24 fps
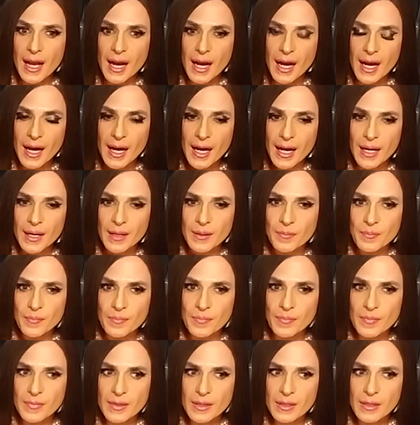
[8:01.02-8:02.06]
um,
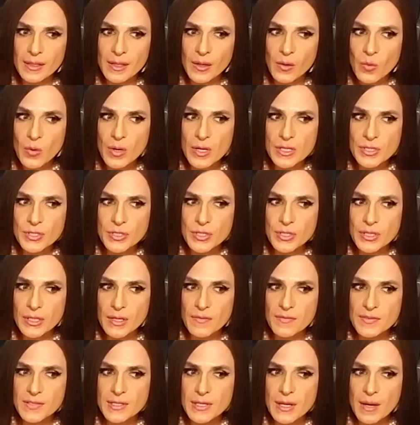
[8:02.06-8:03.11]
the question of
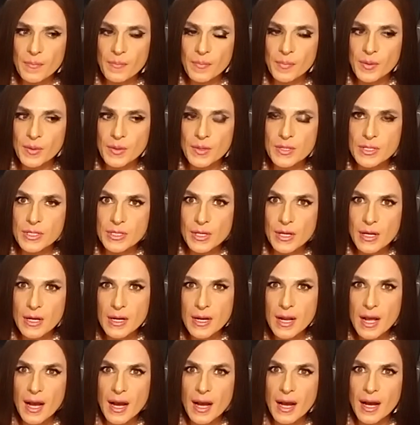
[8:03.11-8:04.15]
some person
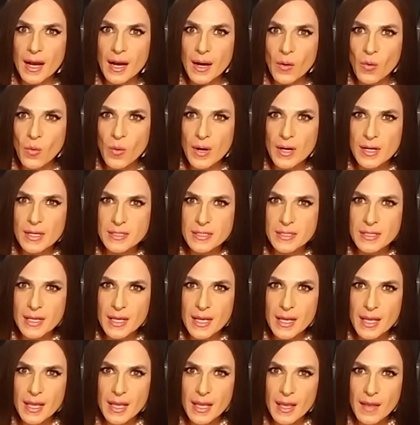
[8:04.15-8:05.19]
uh, was
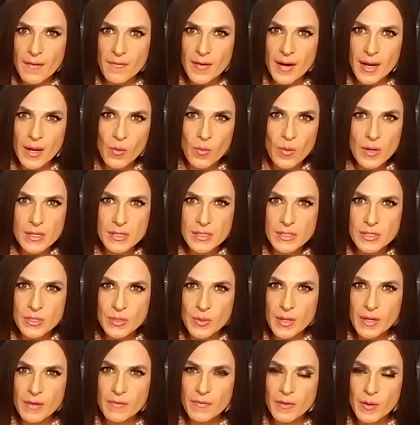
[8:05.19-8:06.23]
if I was
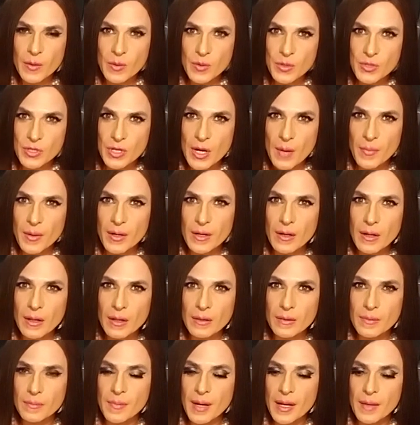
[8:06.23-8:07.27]
doing Photoshop on
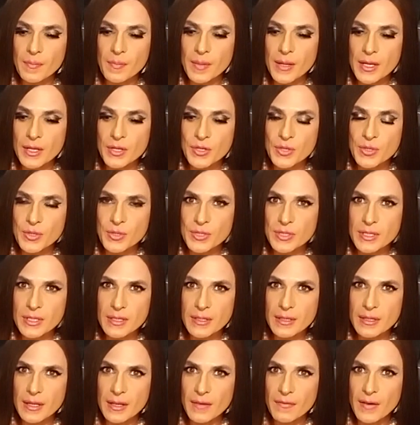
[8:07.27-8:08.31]
all my pictures
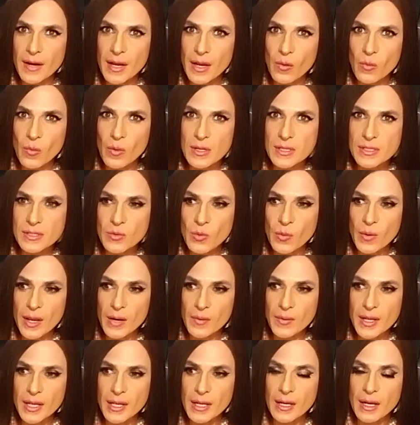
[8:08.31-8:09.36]
and if I was
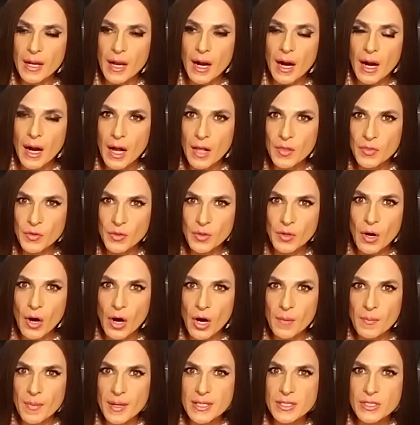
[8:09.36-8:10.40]
wearing
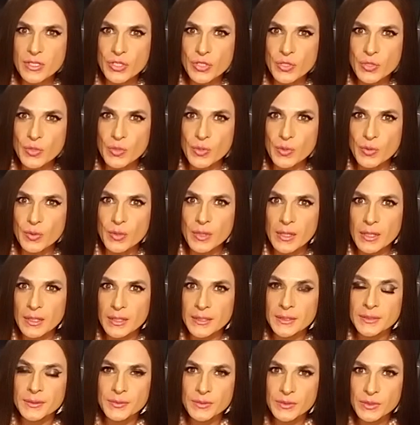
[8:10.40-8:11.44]
undergarments to
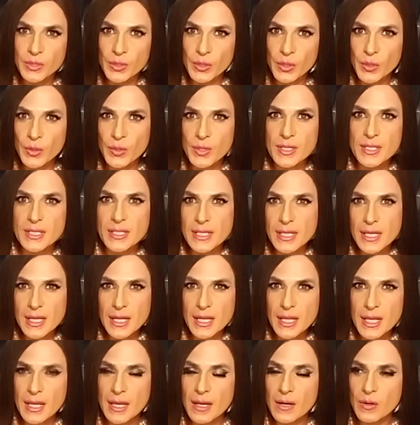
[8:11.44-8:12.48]
to look
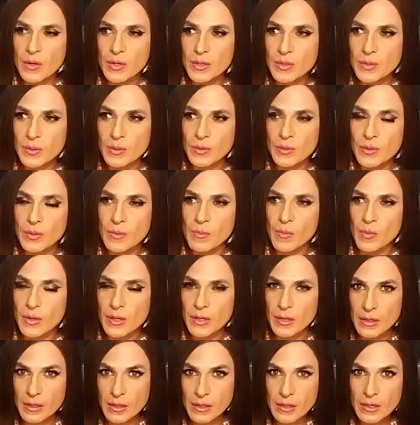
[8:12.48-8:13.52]
skinny or to look
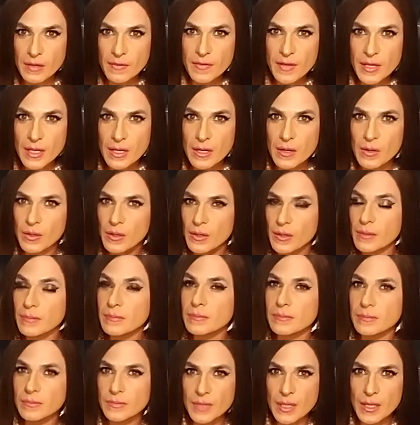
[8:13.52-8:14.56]
more curvy or
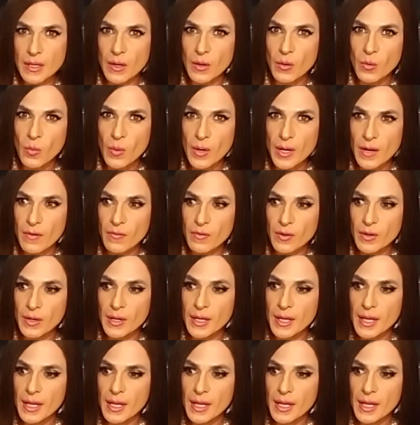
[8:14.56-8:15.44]
you know whatever.